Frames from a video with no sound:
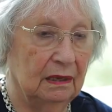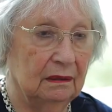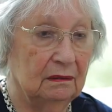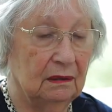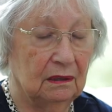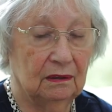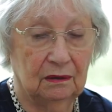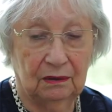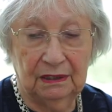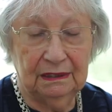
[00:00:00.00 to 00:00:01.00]
And
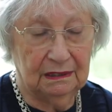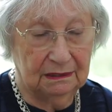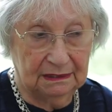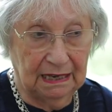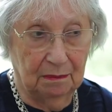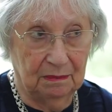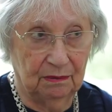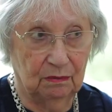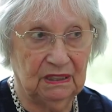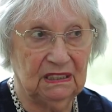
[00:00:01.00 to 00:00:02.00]
in the
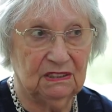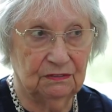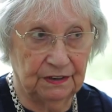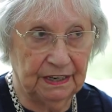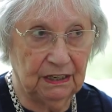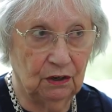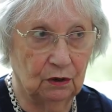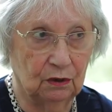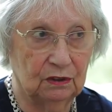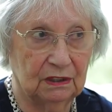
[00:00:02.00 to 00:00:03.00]
summer, when it's very
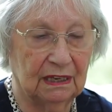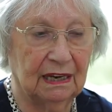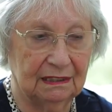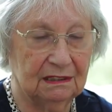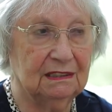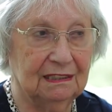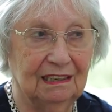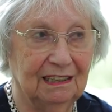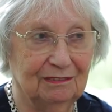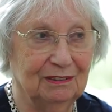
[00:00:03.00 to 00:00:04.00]
hot, I
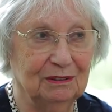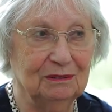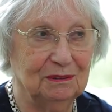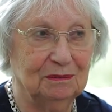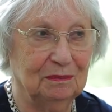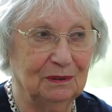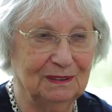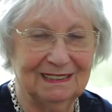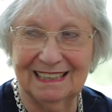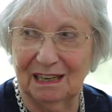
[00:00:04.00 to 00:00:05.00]
still have those
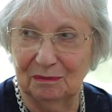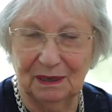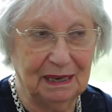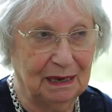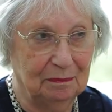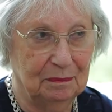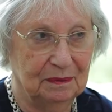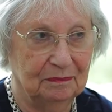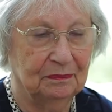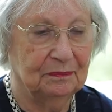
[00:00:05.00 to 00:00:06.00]
spots coming
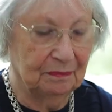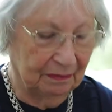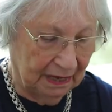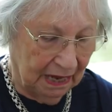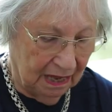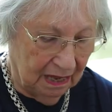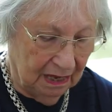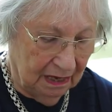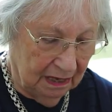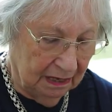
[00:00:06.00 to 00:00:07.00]
up.
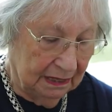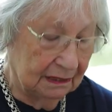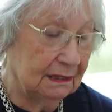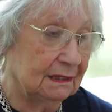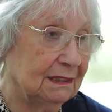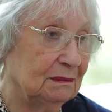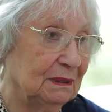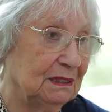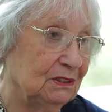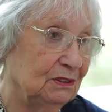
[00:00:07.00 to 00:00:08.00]
And this is
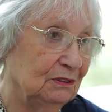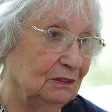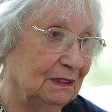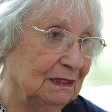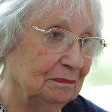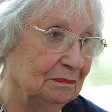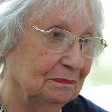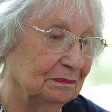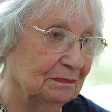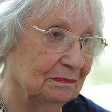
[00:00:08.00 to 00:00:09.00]
my story.
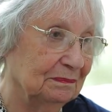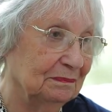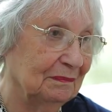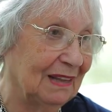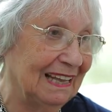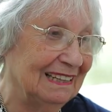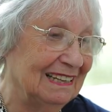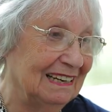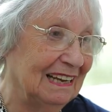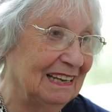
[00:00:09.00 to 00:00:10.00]

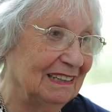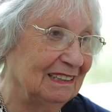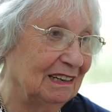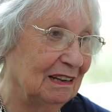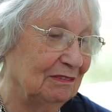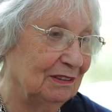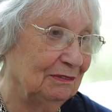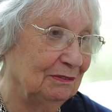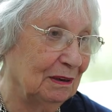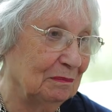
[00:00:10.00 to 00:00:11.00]
And then I had a
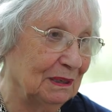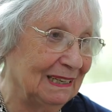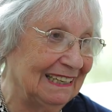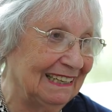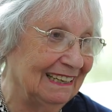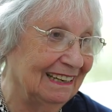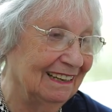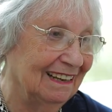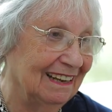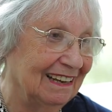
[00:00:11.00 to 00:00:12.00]
lovely family
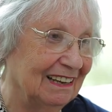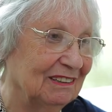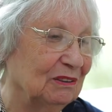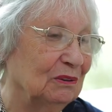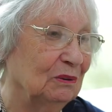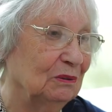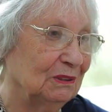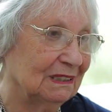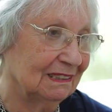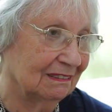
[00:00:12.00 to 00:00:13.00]
and
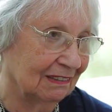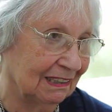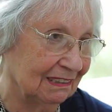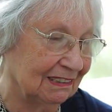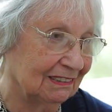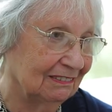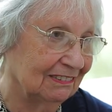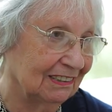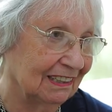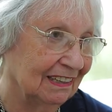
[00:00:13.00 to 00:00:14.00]
gorgeous
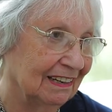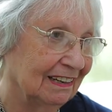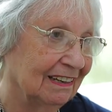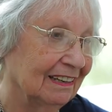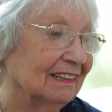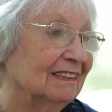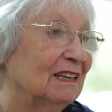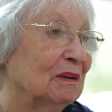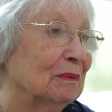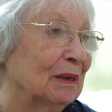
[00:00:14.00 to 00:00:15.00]
grandchildren,
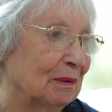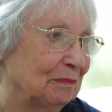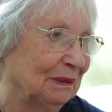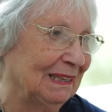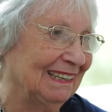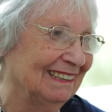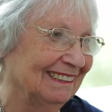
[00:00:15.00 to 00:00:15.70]
and I'm happy.